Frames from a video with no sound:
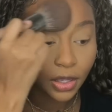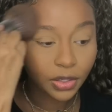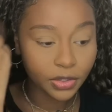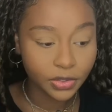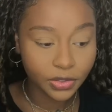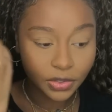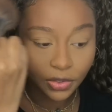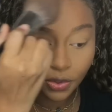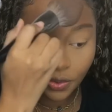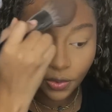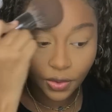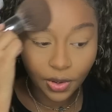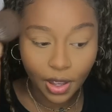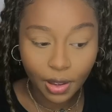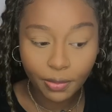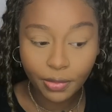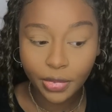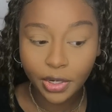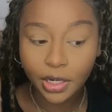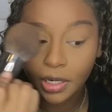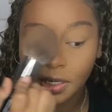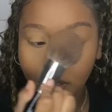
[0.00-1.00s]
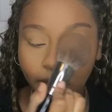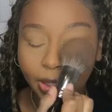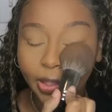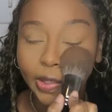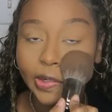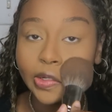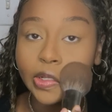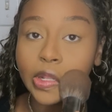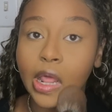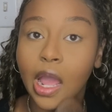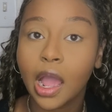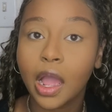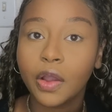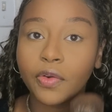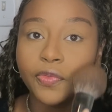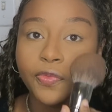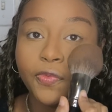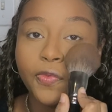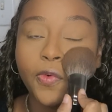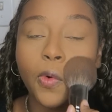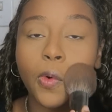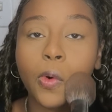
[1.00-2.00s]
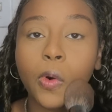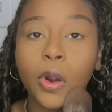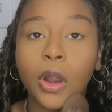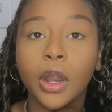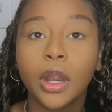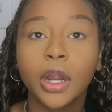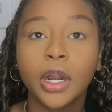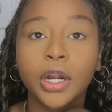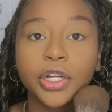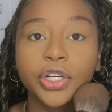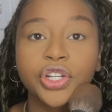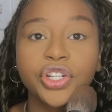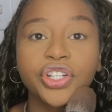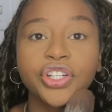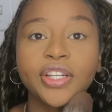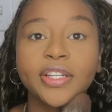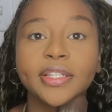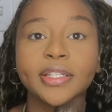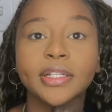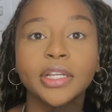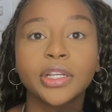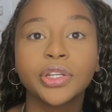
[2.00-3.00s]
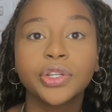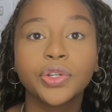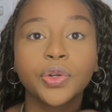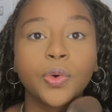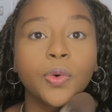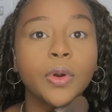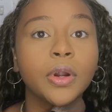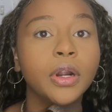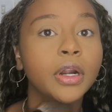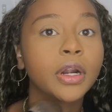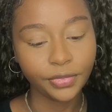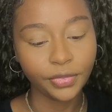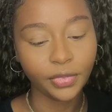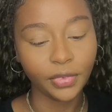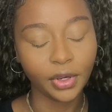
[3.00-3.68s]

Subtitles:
So I'm gonna look into that for Shizzly Shore.